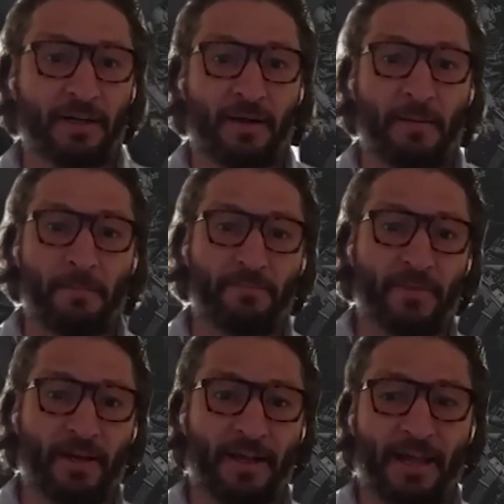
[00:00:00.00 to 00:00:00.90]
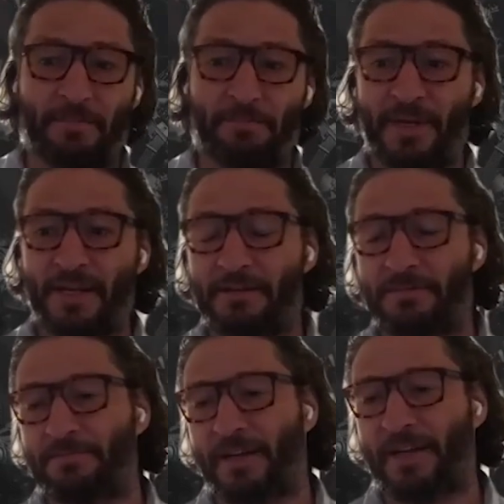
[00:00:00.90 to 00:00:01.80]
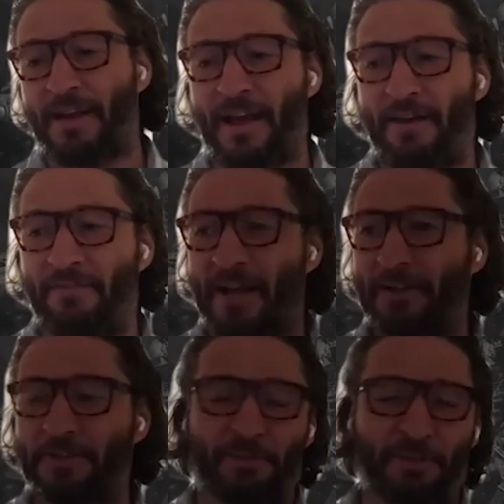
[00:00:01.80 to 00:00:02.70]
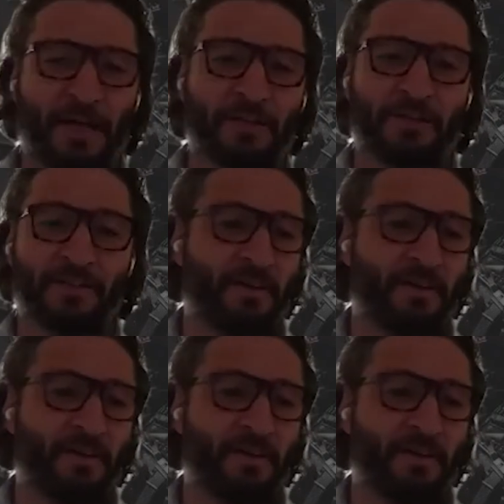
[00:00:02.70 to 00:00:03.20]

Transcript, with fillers: Um, and I can't be, I can't have analysis paralysis.